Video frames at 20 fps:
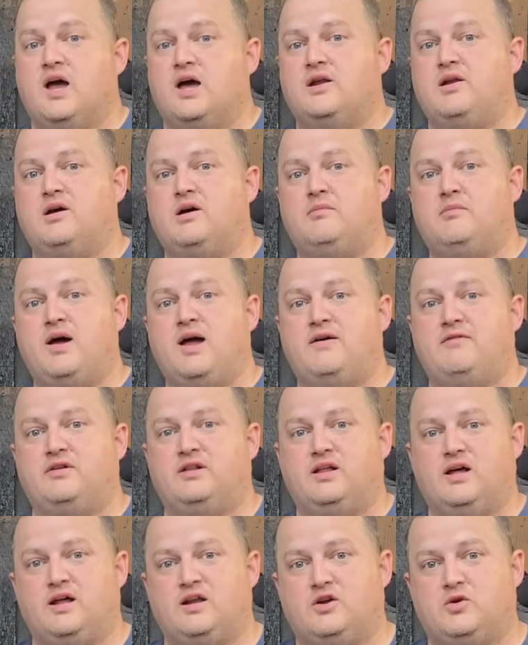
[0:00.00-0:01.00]
I know I'm going to have a
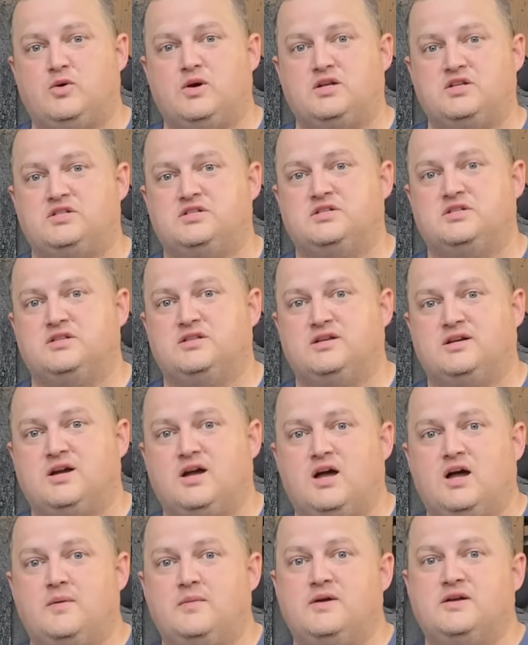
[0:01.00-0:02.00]
lot of questions in the
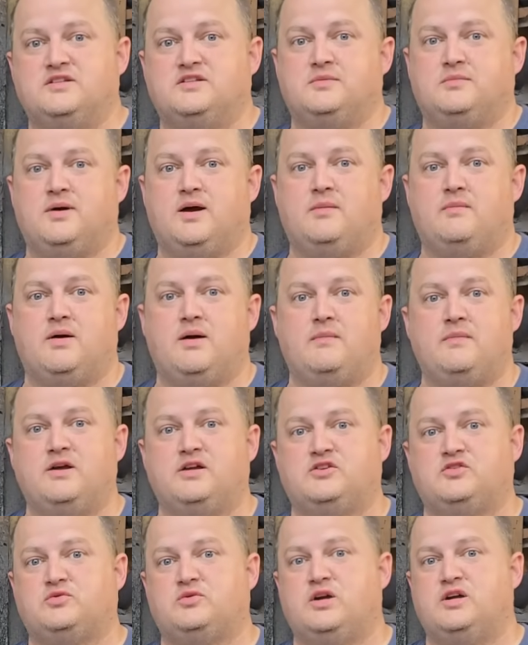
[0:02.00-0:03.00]
comments about my
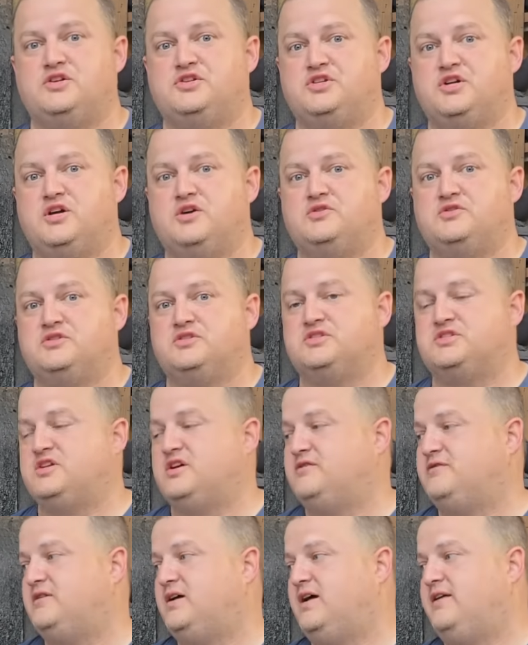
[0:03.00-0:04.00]
mix ratios and
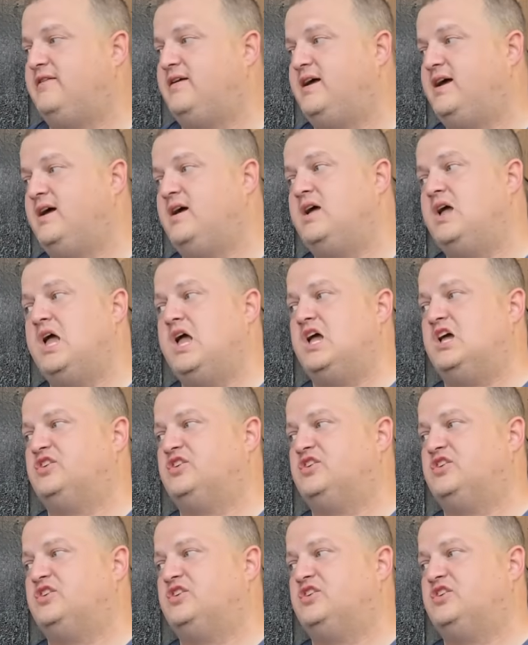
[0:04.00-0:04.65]
stuff like that.